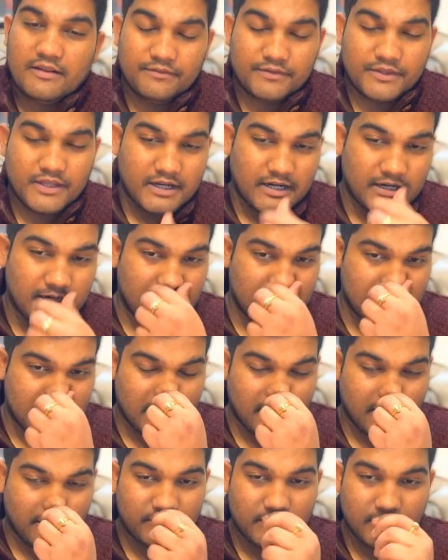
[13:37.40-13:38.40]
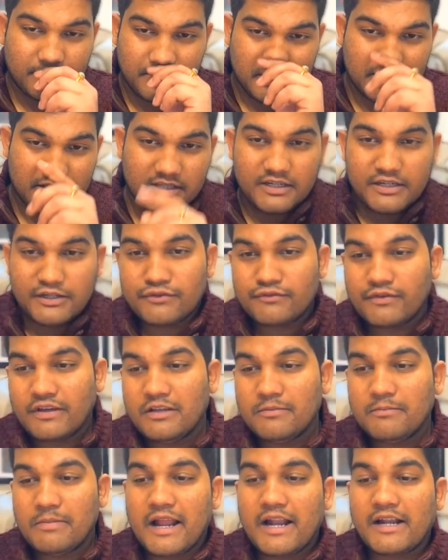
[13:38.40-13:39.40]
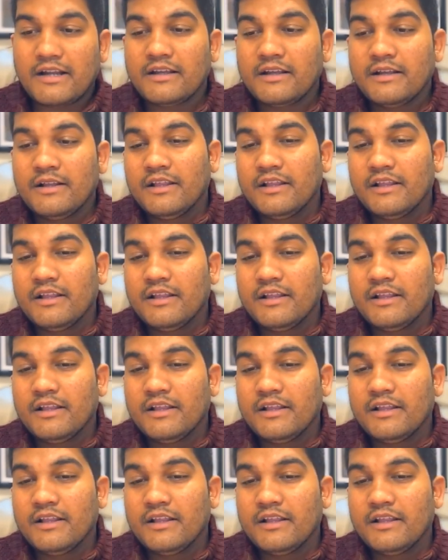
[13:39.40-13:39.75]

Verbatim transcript: The condition of the person is very bad.